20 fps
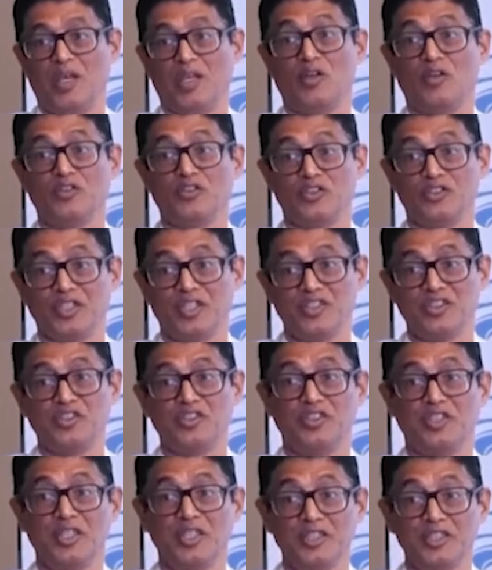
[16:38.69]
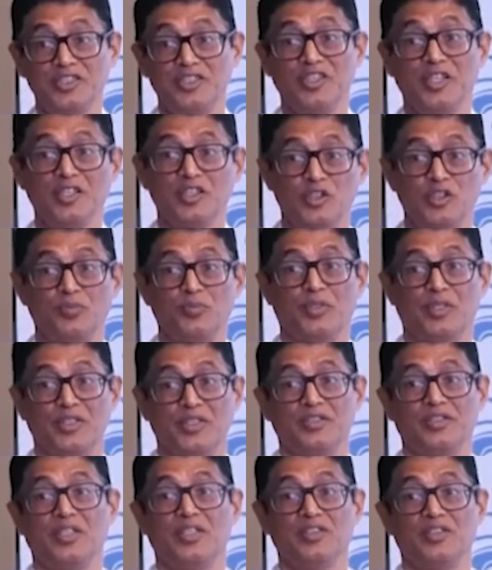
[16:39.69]
around
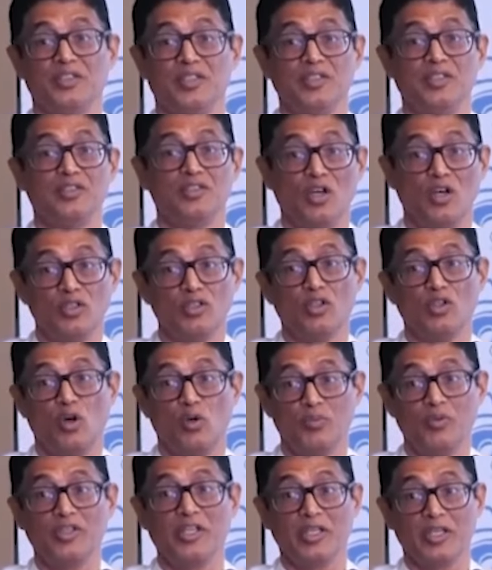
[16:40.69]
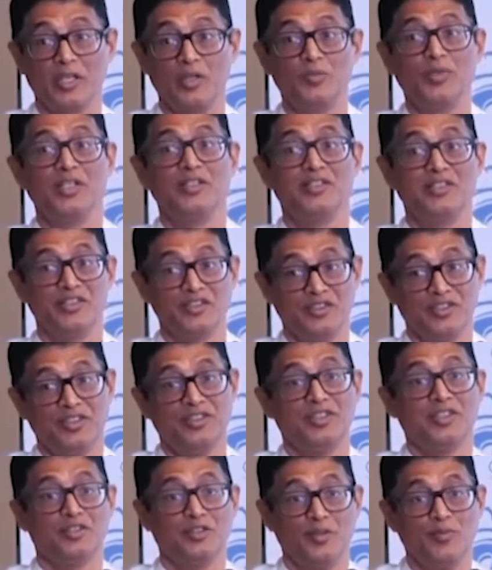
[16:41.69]
66% in non-communicable
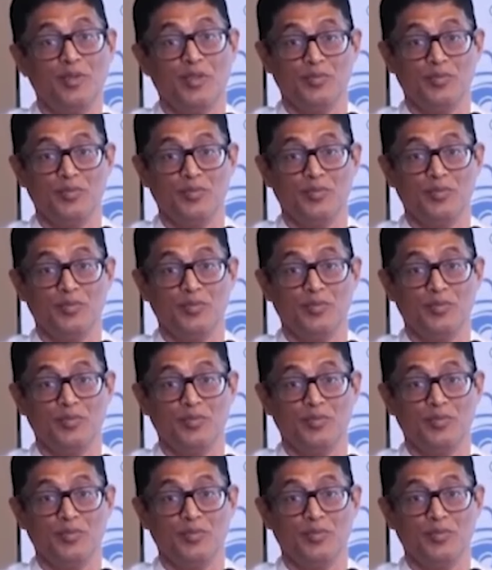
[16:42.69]
diseases.